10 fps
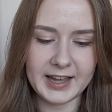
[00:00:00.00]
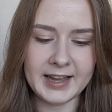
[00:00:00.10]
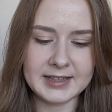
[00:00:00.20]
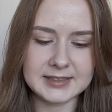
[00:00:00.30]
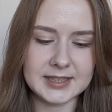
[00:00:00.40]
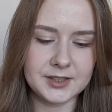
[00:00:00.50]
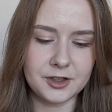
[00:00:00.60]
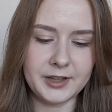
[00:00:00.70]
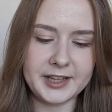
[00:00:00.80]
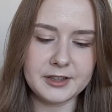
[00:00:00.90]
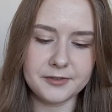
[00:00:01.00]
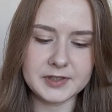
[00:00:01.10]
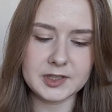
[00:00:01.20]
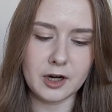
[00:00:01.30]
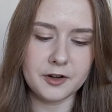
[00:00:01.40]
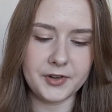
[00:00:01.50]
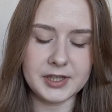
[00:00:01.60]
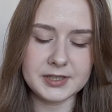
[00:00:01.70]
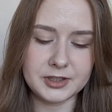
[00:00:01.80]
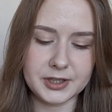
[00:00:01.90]
And the length of the scarf
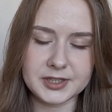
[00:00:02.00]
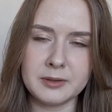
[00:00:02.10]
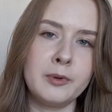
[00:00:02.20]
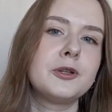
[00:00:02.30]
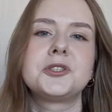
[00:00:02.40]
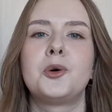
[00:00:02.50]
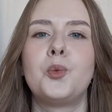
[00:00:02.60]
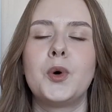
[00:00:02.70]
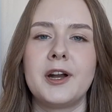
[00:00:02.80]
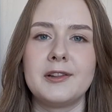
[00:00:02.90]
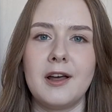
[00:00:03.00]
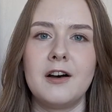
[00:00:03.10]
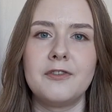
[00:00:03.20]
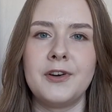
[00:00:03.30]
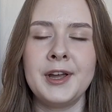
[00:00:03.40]
is adjustable, so what I love